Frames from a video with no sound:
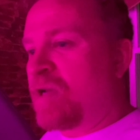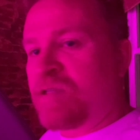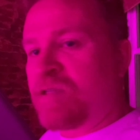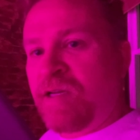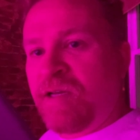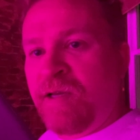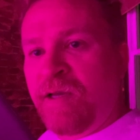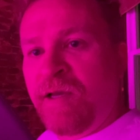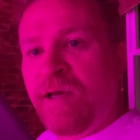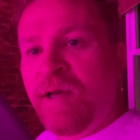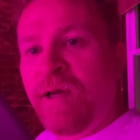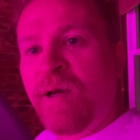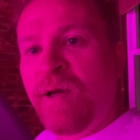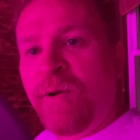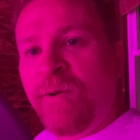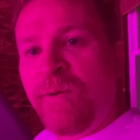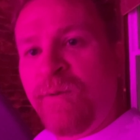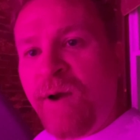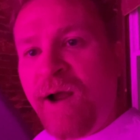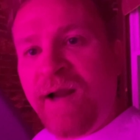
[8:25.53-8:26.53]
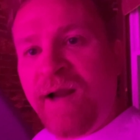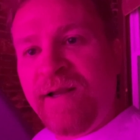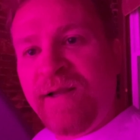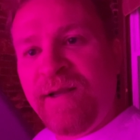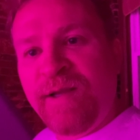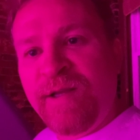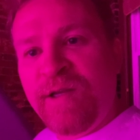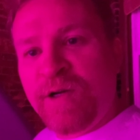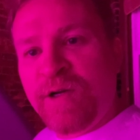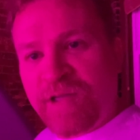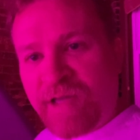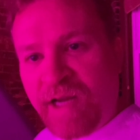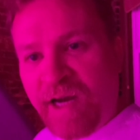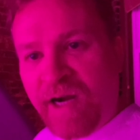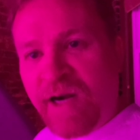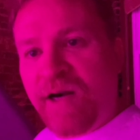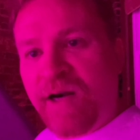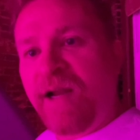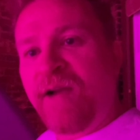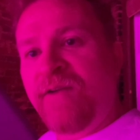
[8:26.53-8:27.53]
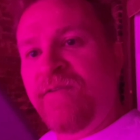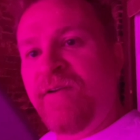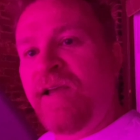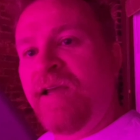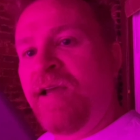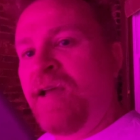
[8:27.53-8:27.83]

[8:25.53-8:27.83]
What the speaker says: it, right? You're scared of it.